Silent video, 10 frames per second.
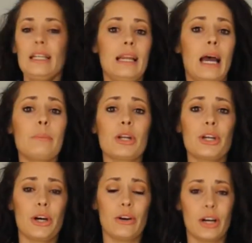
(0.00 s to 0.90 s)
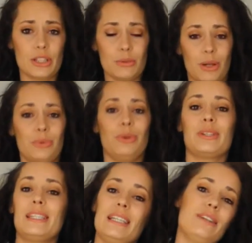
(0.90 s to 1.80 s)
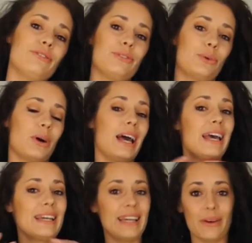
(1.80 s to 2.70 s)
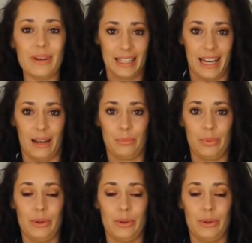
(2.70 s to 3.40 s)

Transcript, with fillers: now I'm going to go on to what we received for Currie Cup